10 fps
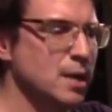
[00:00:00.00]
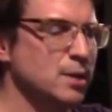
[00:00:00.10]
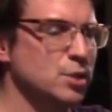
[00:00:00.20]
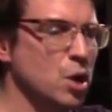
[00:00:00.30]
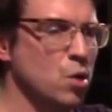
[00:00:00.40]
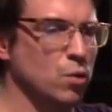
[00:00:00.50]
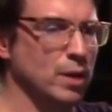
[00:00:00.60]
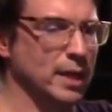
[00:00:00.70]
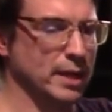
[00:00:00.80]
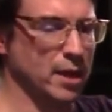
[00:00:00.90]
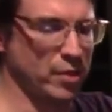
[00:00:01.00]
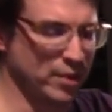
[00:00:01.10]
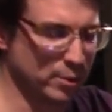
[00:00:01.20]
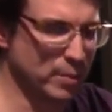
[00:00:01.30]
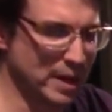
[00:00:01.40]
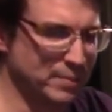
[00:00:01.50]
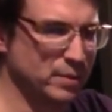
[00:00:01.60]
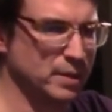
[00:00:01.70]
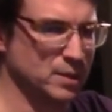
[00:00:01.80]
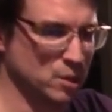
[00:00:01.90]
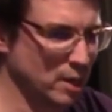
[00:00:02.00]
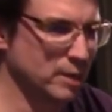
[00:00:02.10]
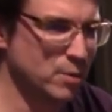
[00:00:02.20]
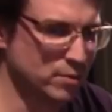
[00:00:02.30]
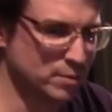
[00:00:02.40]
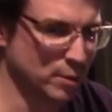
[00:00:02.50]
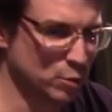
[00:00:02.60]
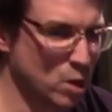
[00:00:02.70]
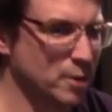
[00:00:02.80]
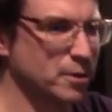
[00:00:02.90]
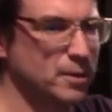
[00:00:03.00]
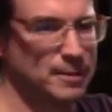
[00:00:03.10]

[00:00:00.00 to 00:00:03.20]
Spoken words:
So a thinner pipe is not going to move as much water.